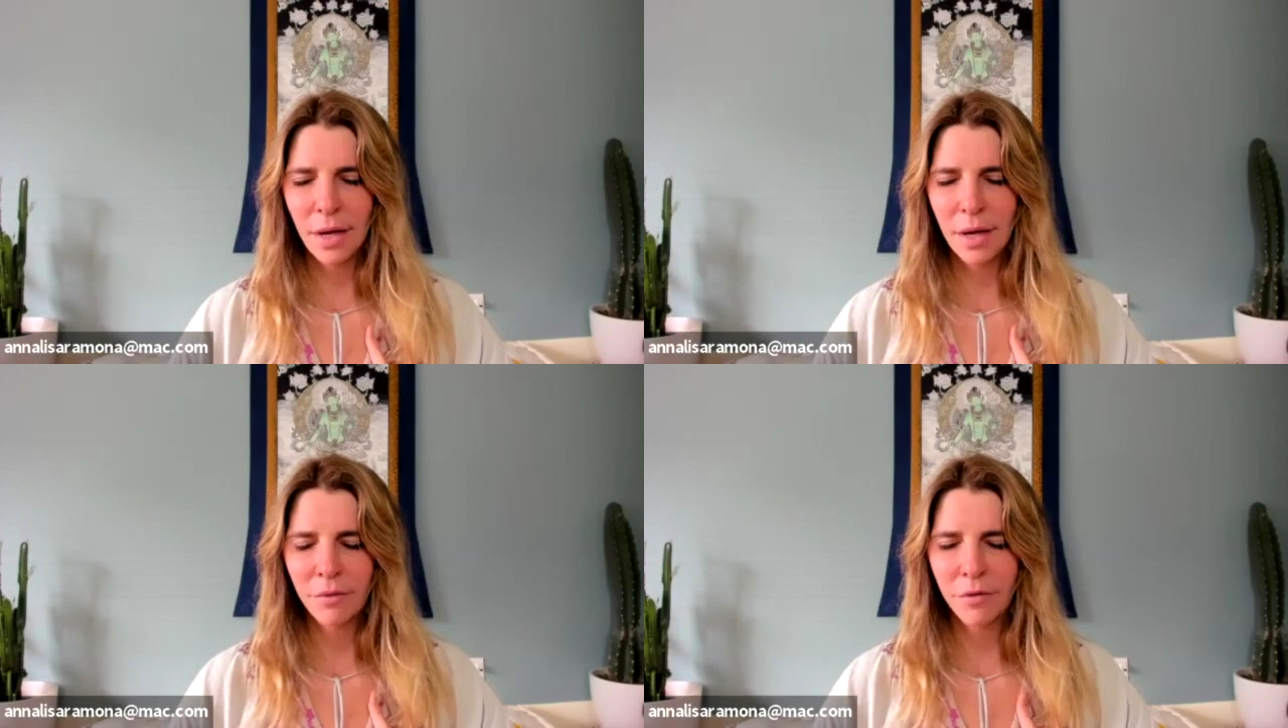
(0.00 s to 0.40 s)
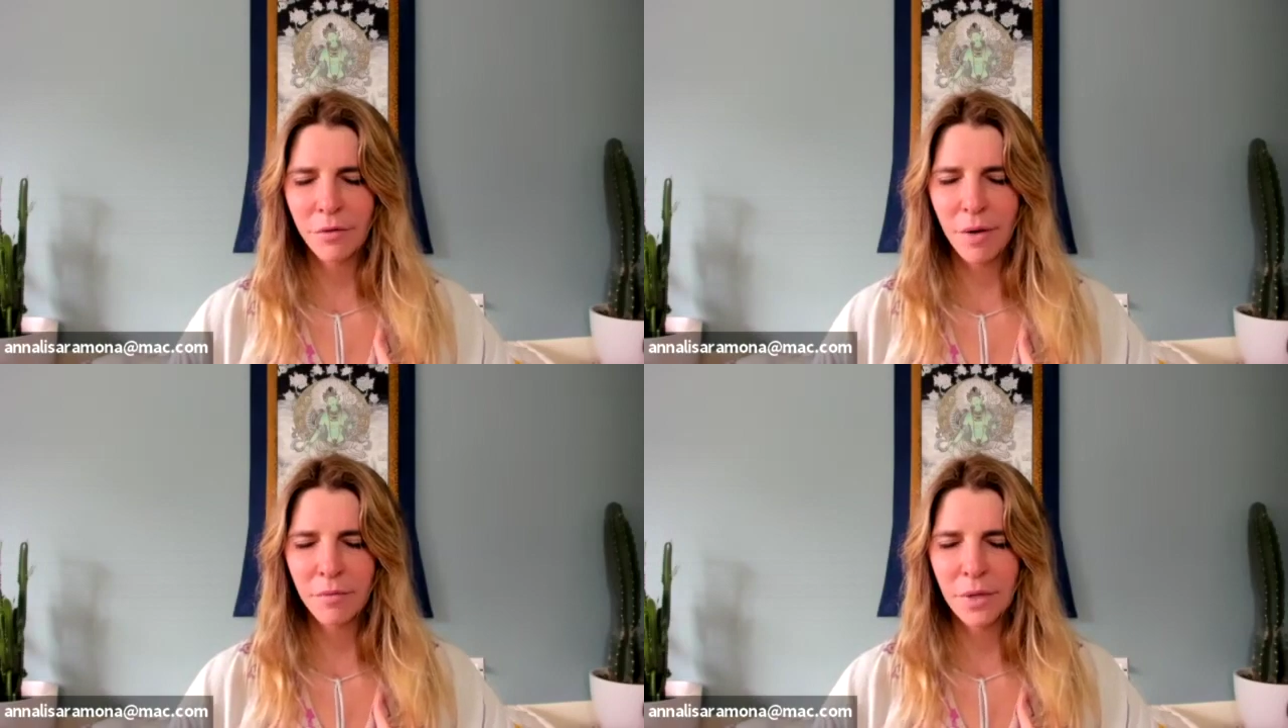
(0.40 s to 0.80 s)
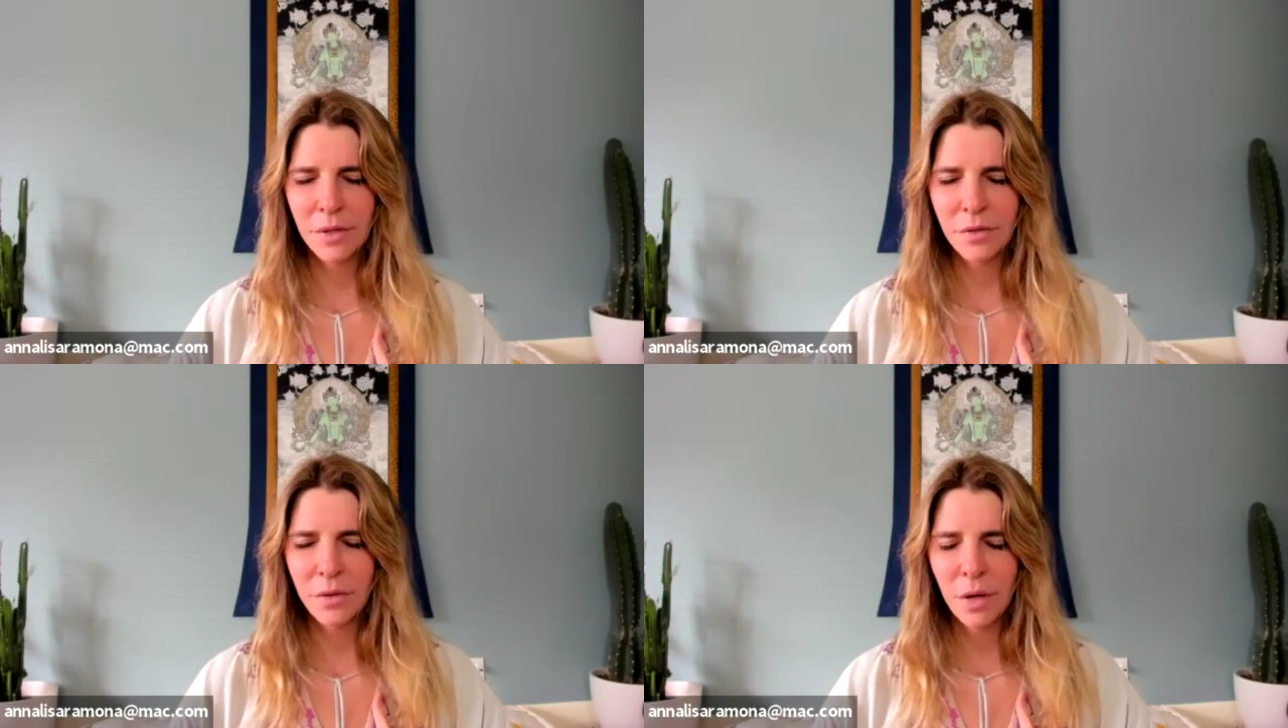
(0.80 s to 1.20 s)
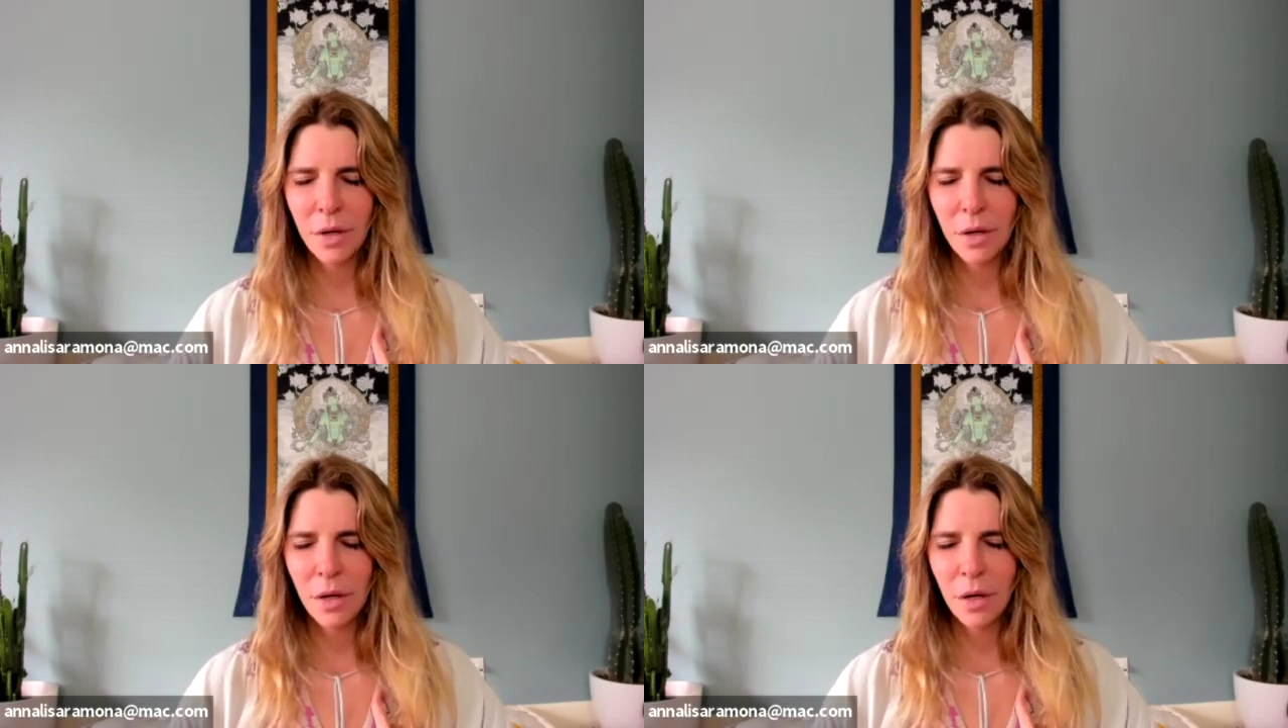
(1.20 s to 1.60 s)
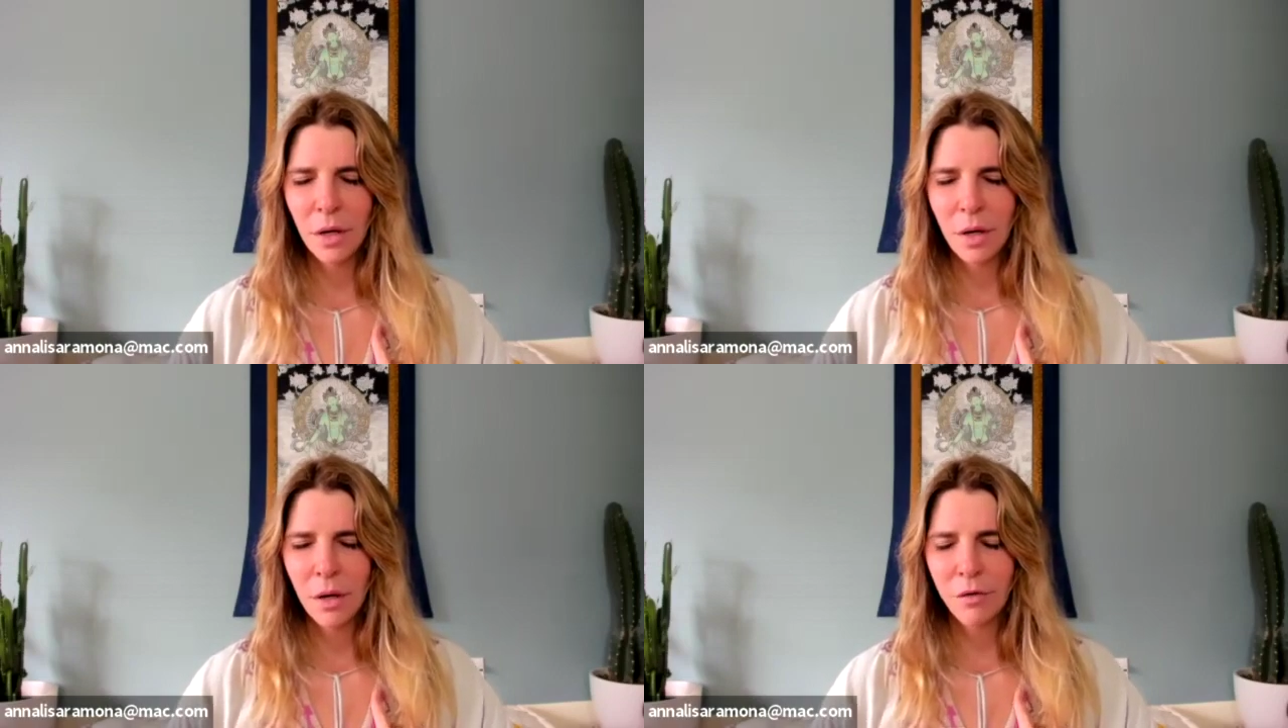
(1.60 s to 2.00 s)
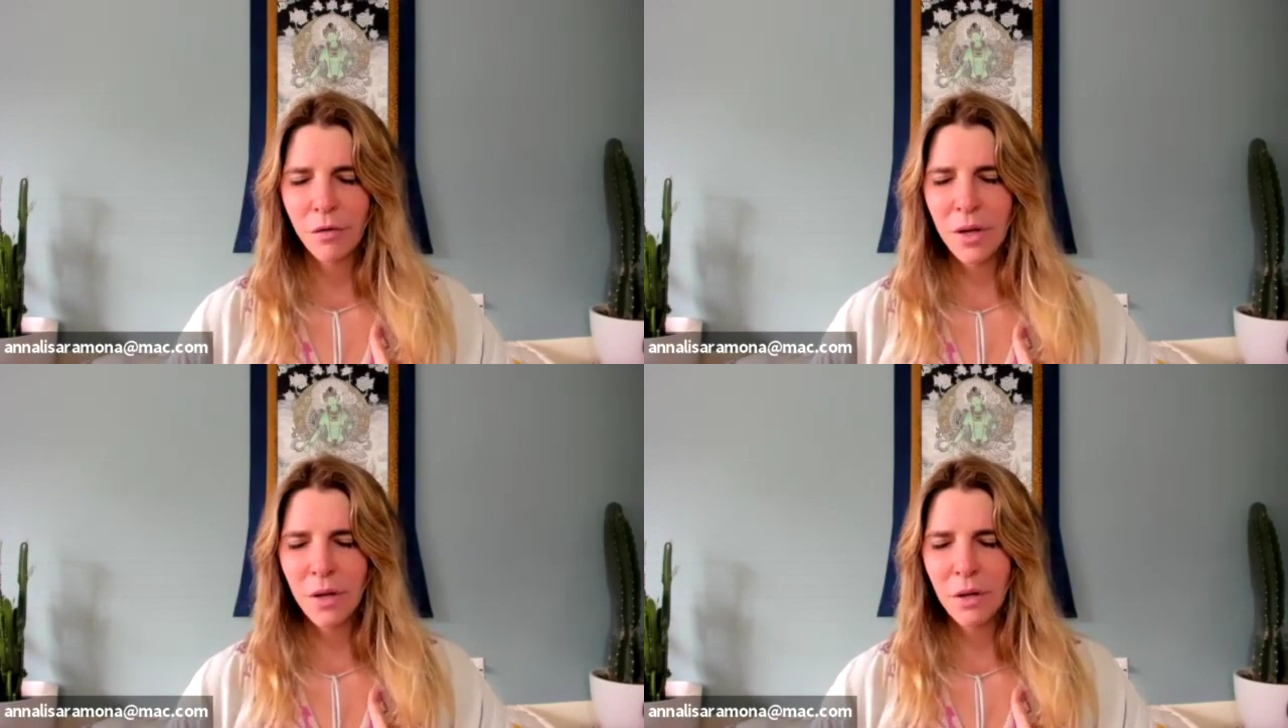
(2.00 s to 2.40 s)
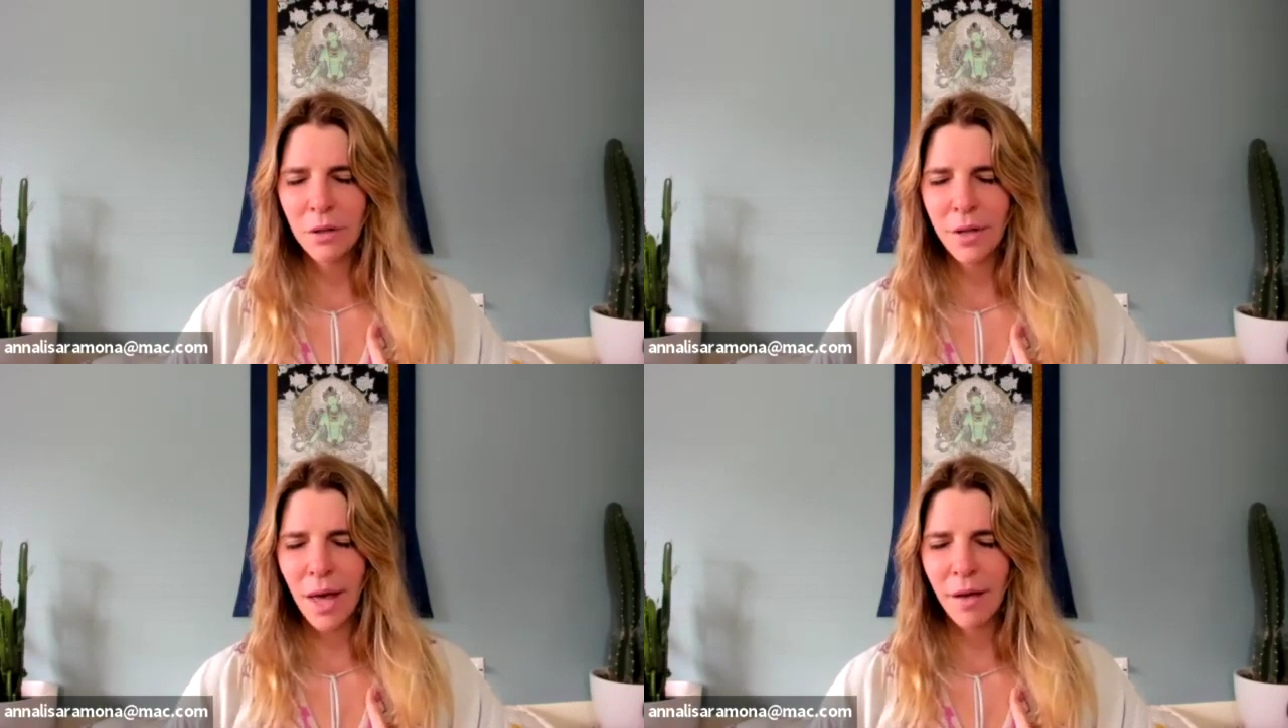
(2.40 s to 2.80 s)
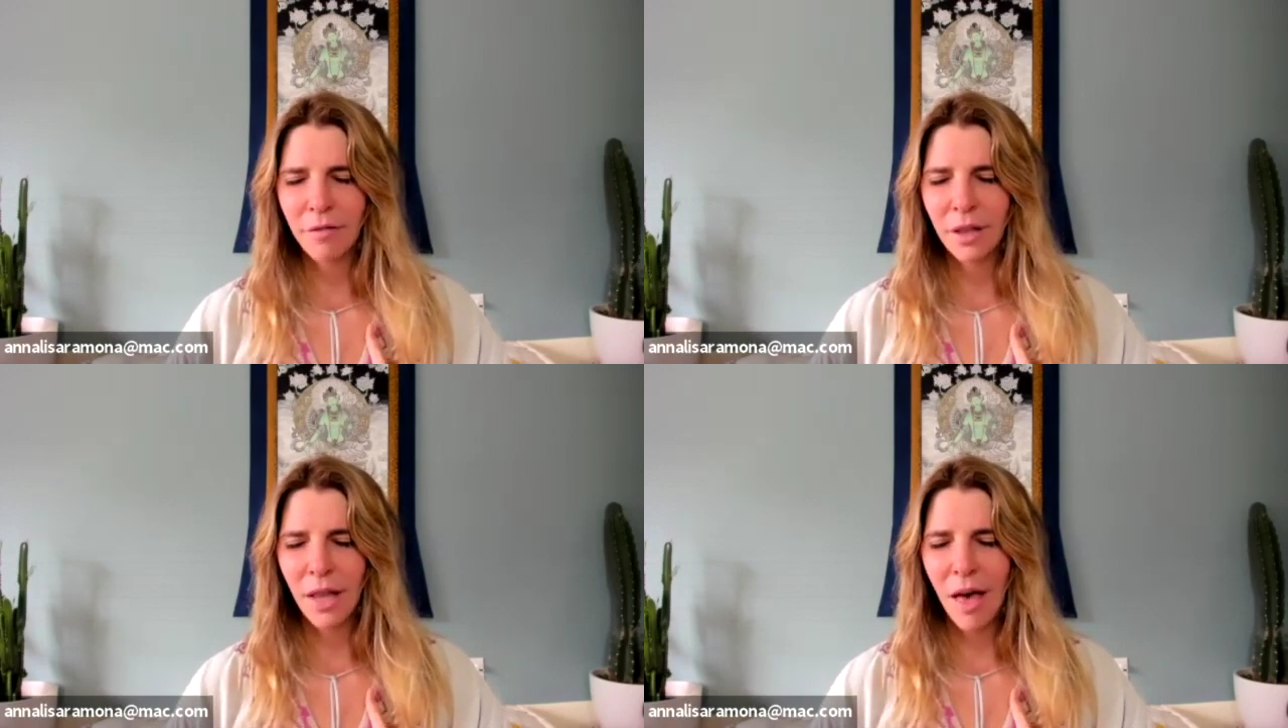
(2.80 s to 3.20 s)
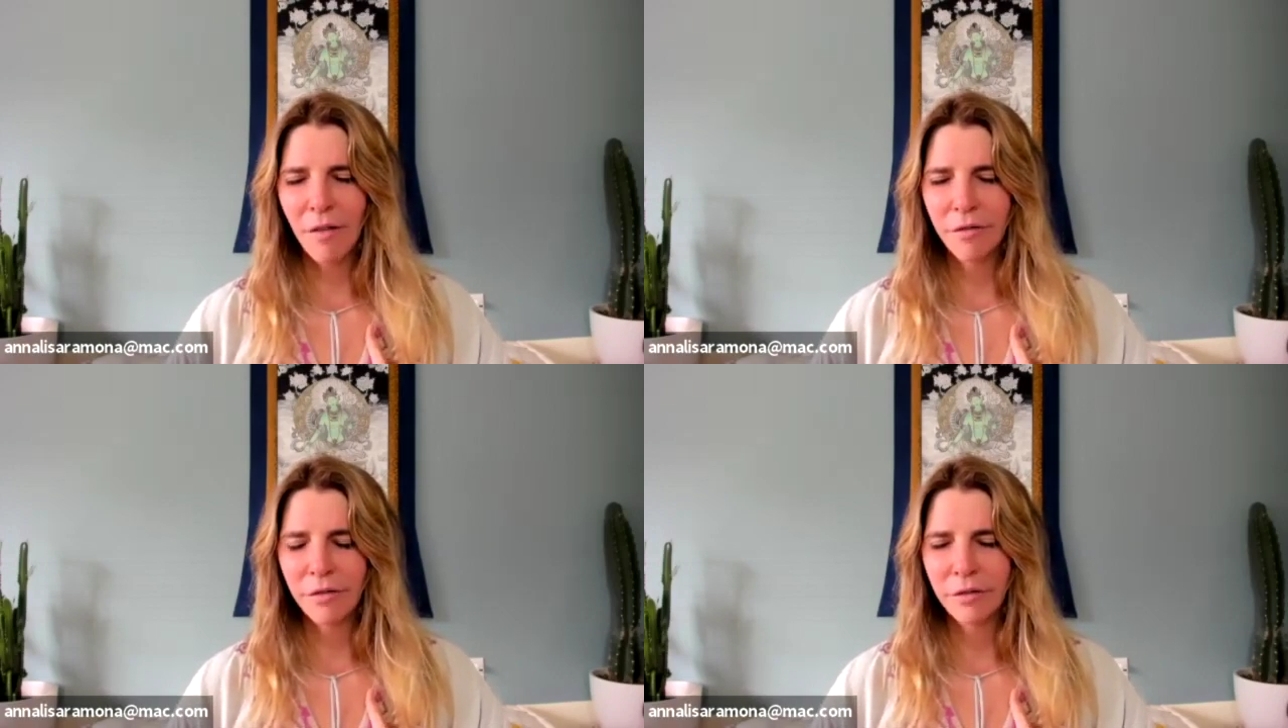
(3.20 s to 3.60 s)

and from this field of love